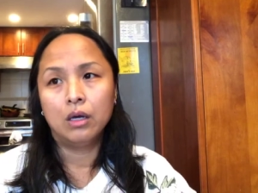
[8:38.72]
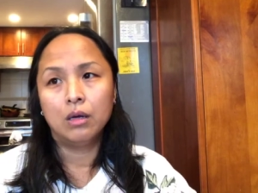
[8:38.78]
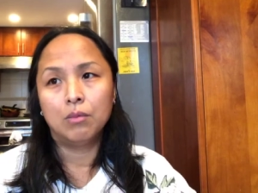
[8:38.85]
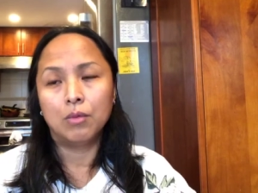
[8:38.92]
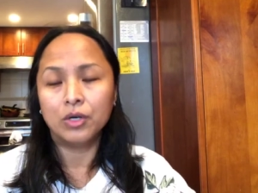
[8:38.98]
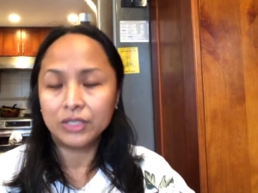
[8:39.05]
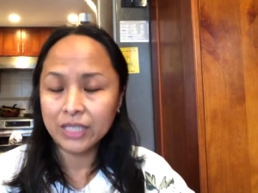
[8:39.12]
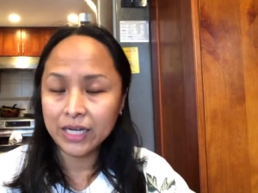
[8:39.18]

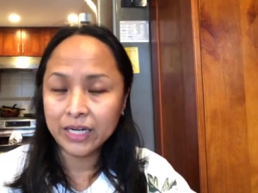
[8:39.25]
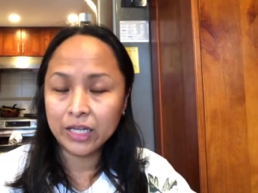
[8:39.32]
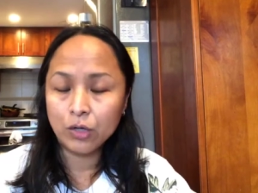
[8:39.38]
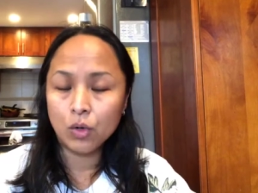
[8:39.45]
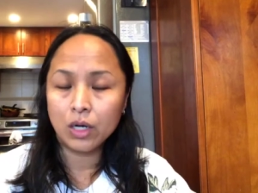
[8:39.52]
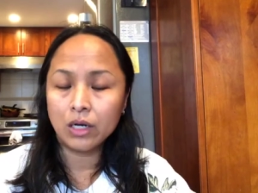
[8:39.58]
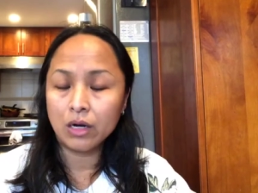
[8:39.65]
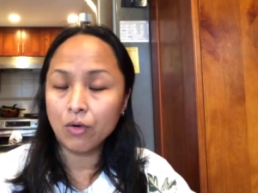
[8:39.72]
Most likely
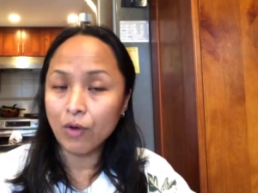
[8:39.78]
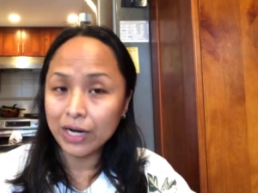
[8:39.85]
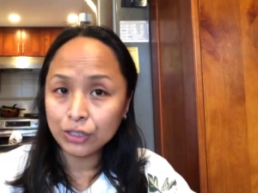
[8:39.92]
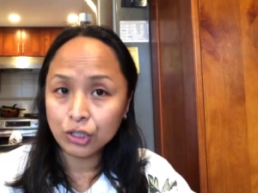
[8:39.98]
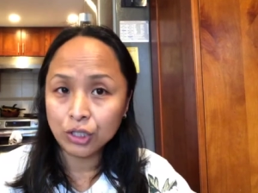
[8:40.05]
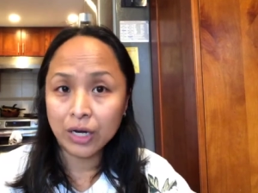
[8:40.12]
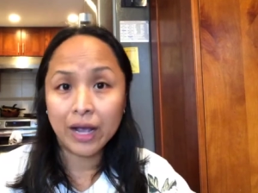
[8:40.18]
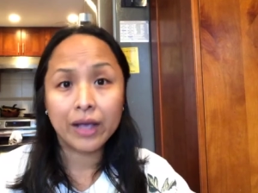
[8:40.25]
you're on the
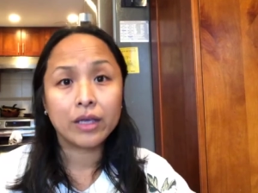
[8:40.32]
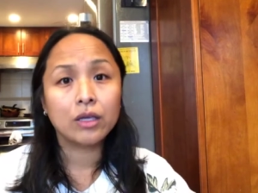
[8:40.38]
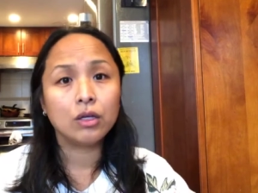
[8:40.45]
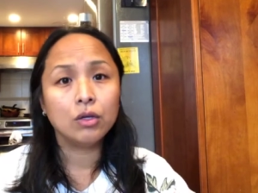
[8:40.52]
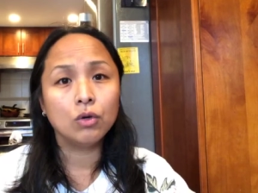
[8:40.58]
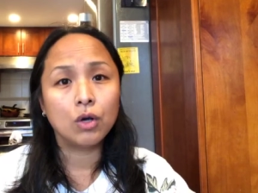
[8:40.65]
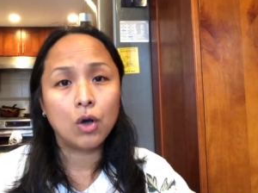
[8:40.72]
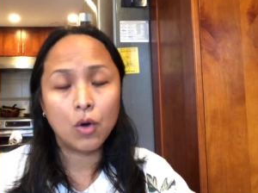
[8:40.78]
right track,
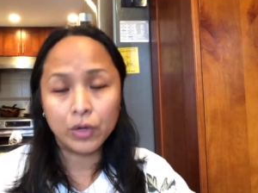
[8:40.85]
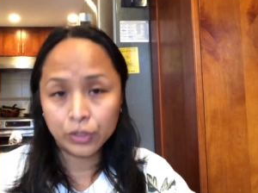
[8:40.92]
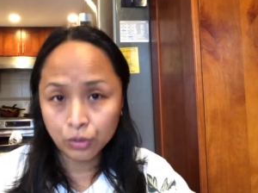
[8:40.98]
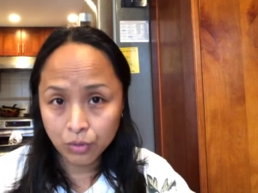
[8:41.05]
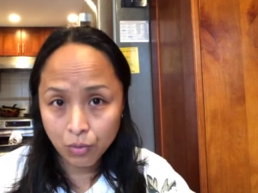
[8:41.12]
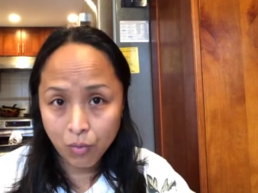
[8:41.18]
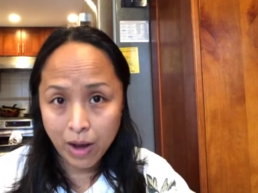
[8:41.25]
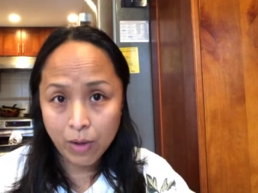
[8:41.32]
you're going to
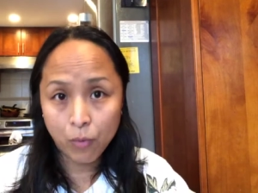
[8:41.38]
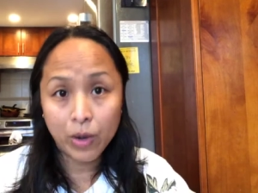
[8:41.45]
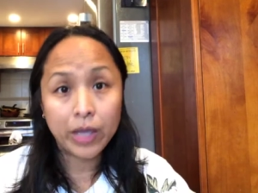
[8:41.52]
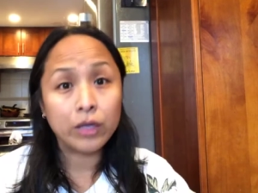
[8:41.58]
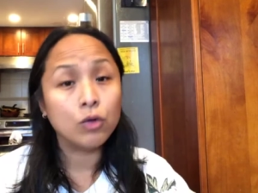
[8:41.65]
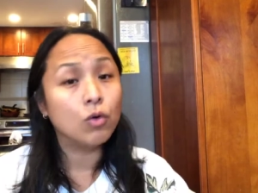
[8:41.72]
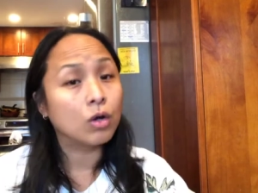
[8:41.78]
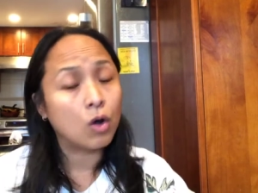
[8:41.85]
the right way,
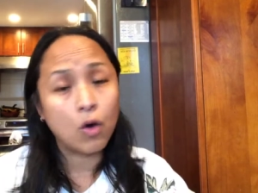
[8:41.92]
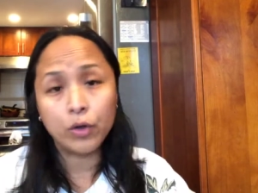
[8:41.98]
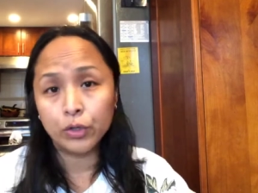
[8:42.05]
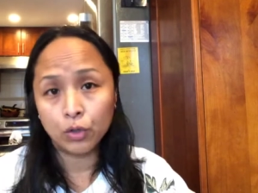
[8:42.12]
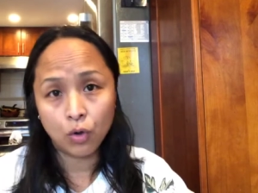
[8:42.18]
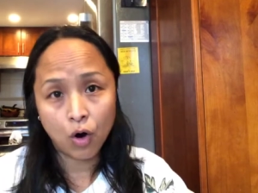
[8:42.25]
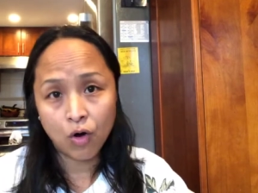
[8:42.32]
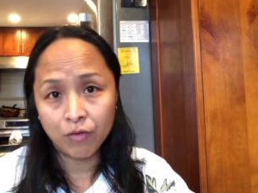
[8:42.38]
you're going
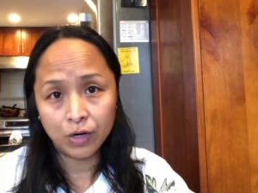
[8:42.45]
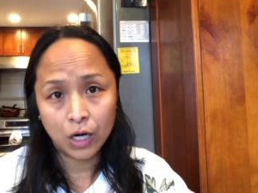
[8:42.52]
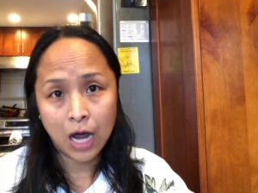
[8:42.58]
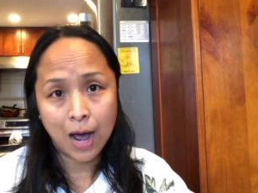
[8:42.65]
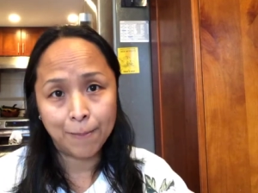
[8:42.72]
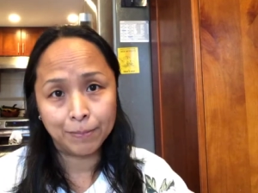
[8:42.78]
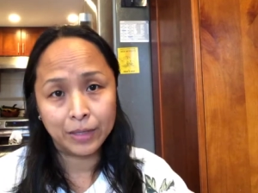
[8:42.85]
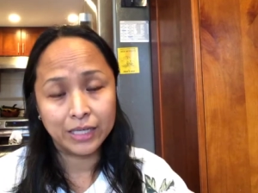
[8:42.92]
to
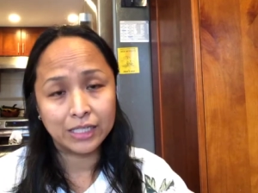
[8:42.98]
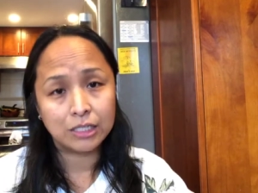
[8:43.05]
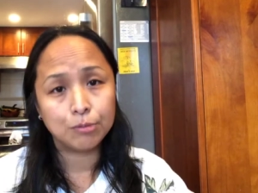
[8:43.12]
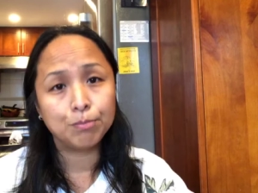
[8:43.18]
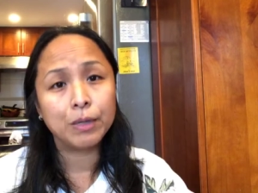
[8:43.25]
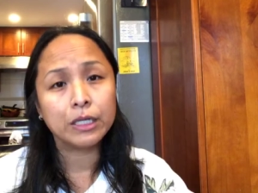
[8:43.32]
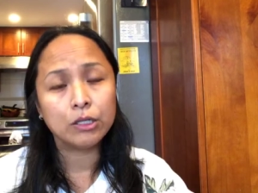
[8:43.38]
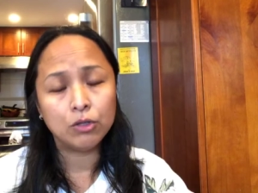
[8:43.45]
overcome this,
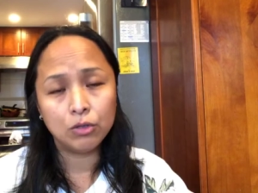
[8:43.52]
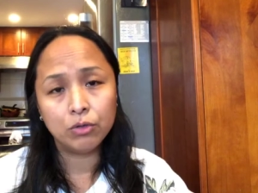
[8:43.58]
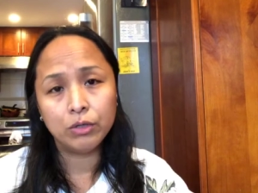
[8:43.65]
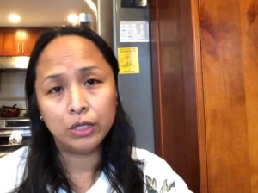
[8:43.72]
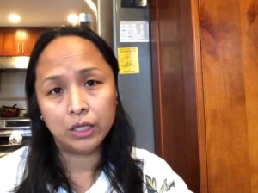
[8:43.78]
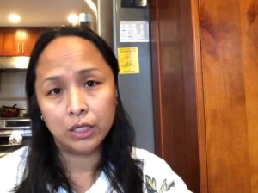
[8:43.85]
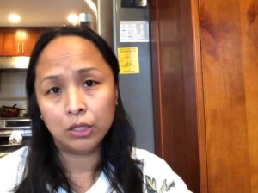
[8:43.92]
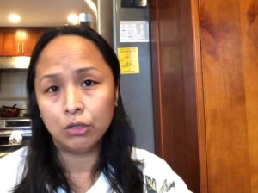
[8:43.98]
but you
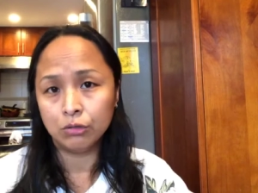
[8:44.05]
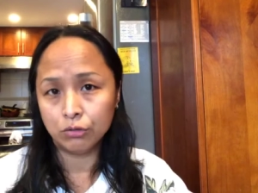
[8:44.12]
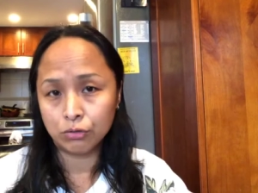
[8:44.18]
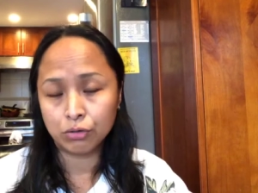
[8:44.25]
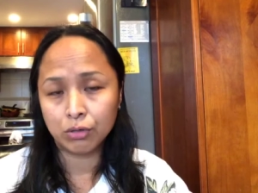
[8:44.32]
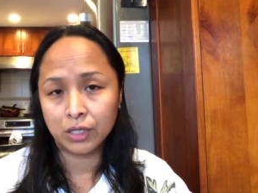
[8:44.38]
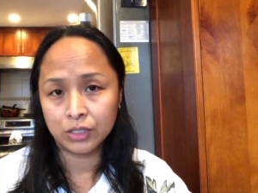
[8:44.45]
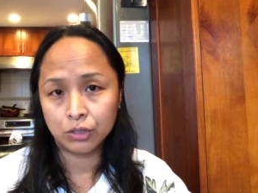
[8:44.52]
need to
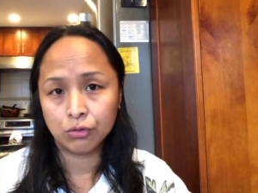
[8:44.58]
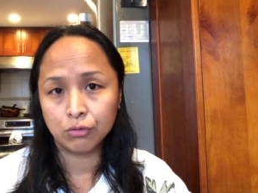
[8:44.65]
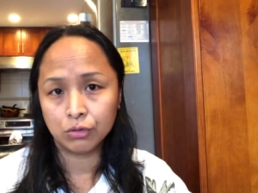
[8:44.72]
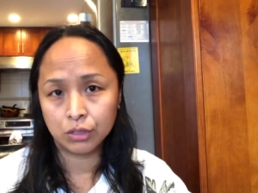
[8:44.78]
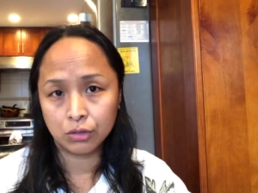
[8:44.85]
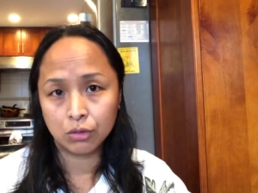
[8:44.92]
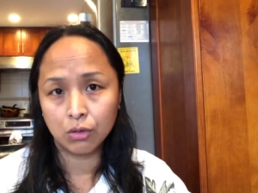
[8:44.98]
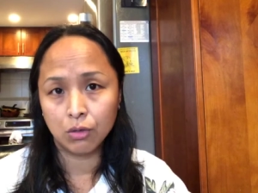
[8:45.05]
trust
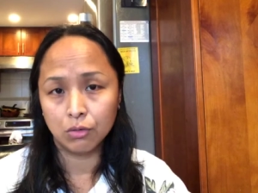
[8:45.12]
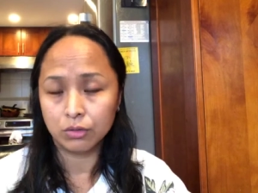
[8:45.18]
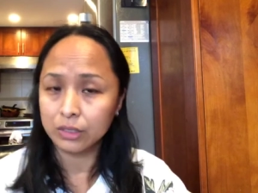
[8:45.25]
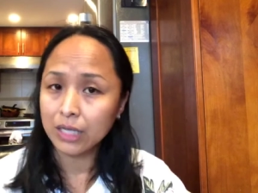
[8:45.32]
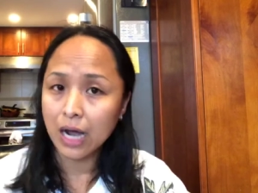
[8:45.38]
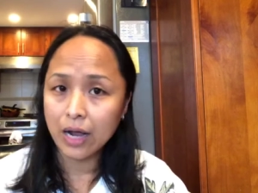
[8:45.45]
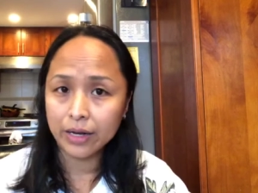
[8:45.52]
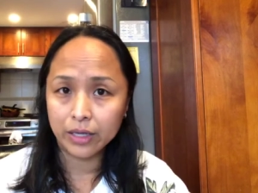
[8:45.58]
your soul
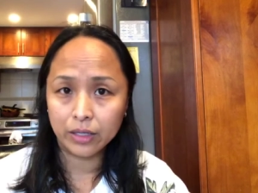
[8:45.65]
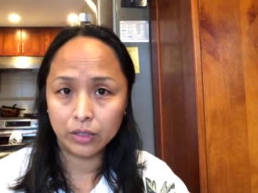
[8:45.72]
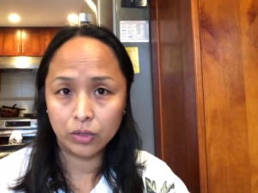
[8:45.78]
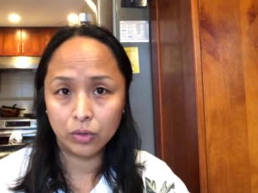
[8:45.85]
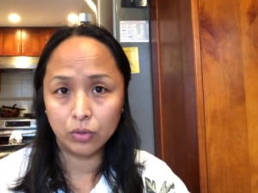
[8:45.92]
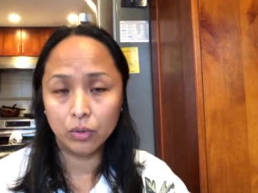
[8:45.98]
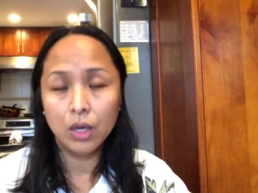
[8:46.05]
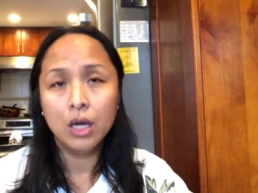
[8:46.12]
guiding
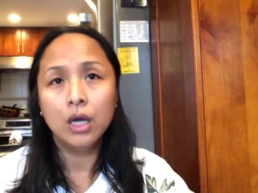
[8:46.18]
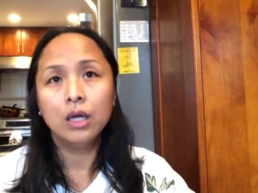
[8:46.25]
you.